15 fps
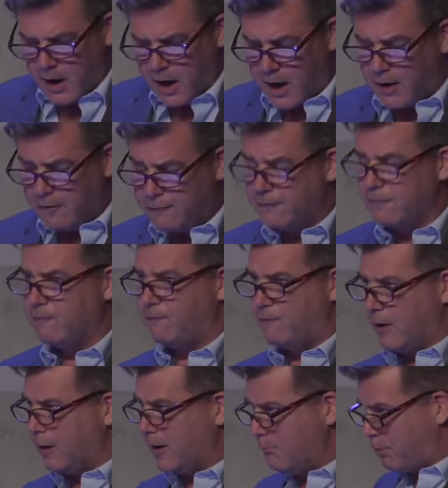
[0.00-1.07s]
of
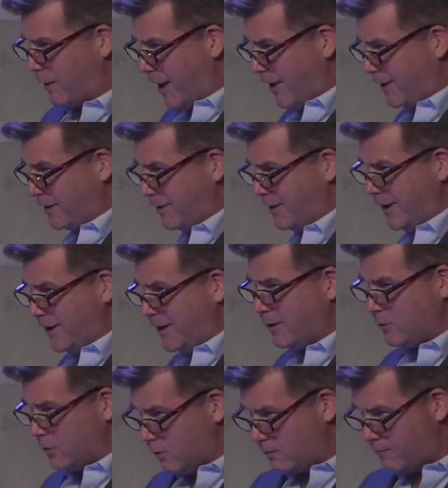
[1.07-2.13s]
very blandly
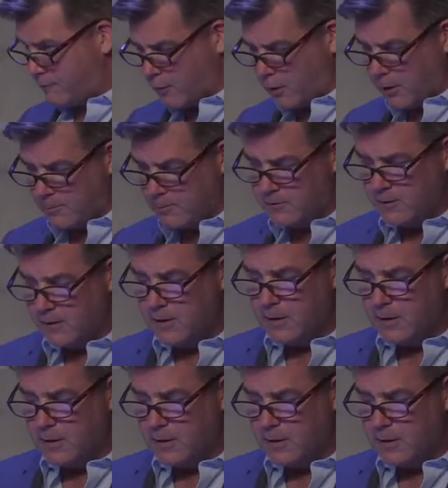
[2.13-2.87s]
uniformed